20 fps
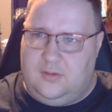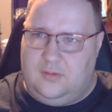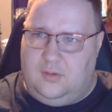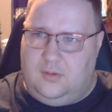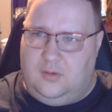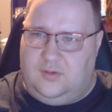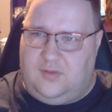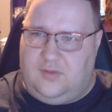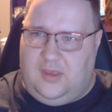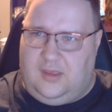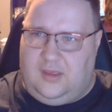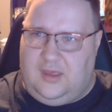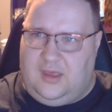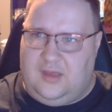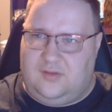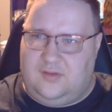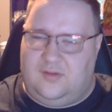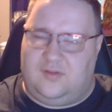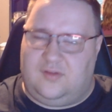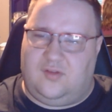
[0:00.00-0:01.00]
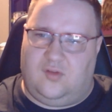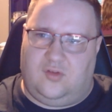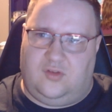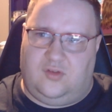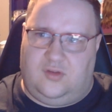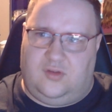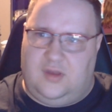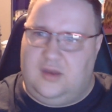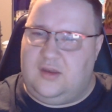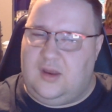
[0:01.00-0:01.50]
or it's like I guess it's the
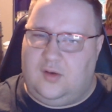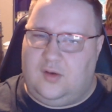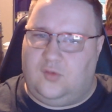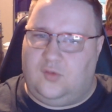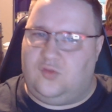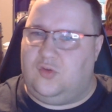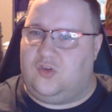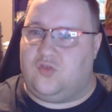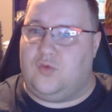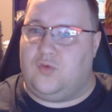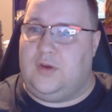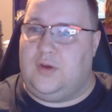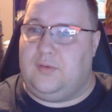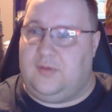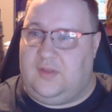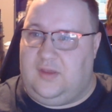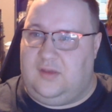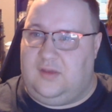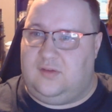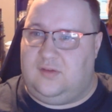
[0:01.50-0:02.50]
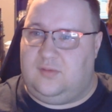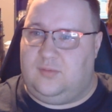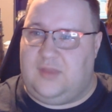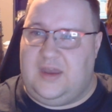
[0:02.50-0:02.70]
Nintendo Switch re-release.